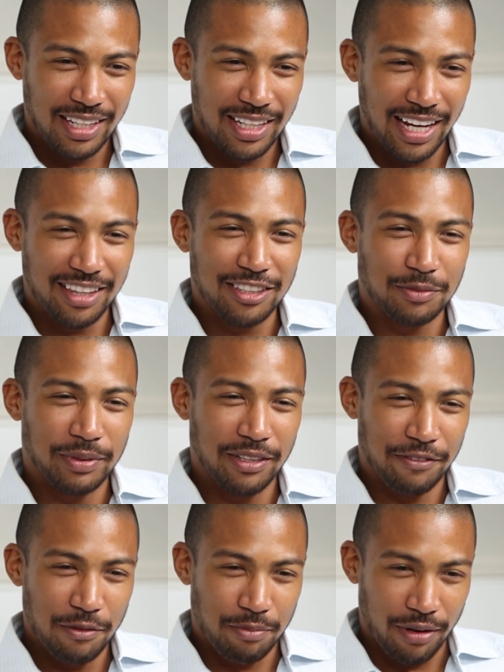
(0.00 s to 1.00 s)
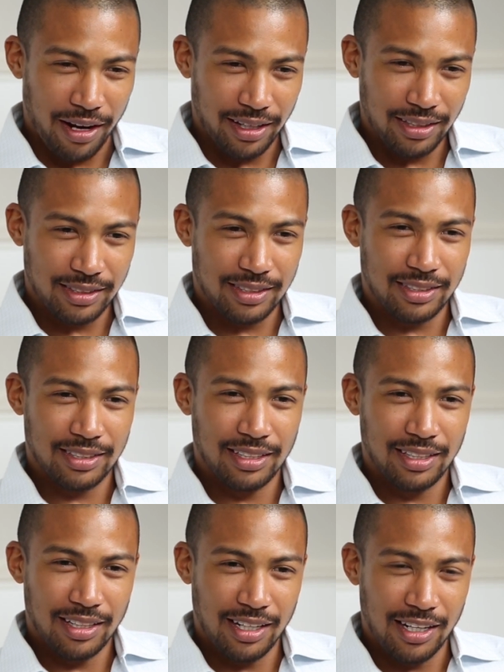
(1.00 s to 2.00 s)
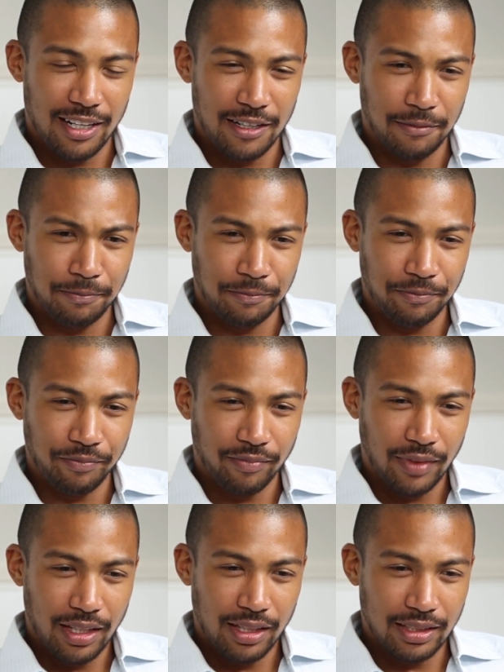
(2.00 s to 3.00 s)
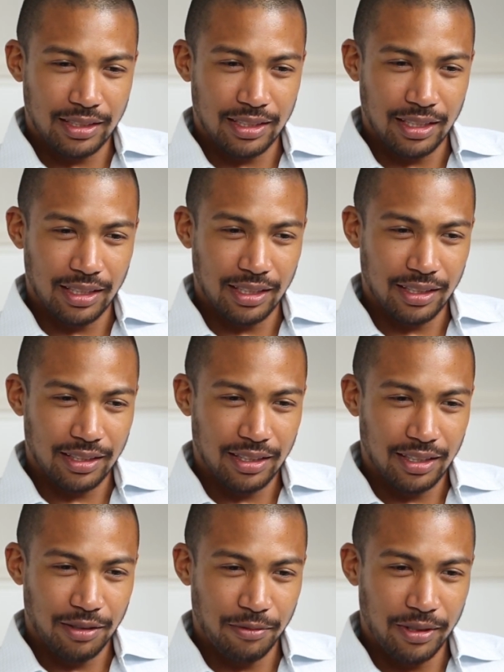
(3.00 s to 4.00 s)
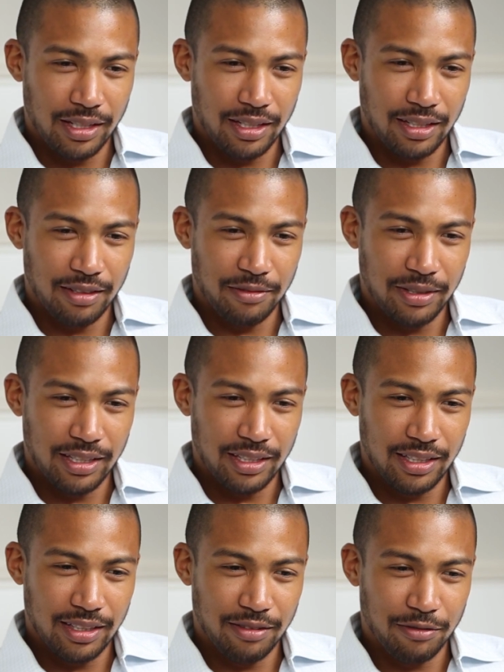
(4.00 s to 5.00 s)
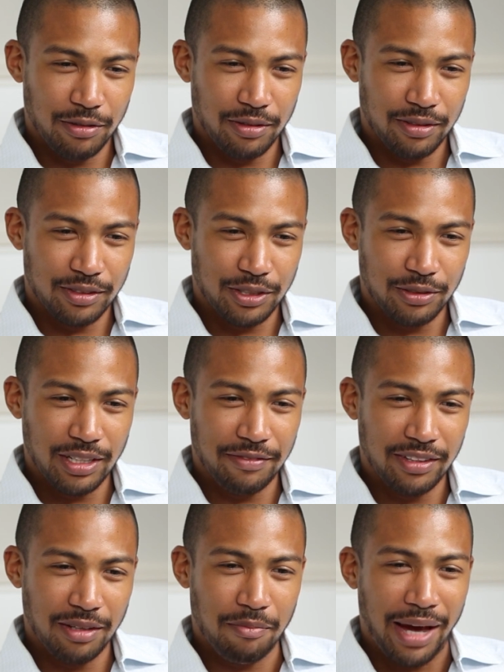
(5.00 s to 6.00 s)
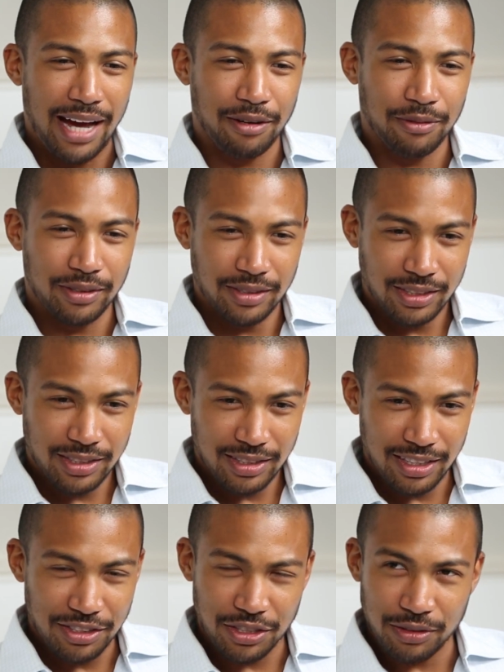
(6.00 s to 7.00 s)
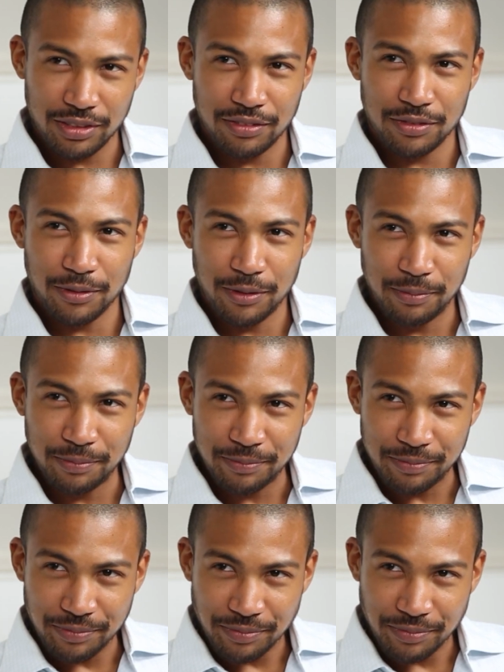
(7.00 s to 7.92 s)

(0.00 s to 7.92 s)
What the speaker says: Yeah, and there's been a few pranks. Let's see. We turned everything backwards in Joseph's room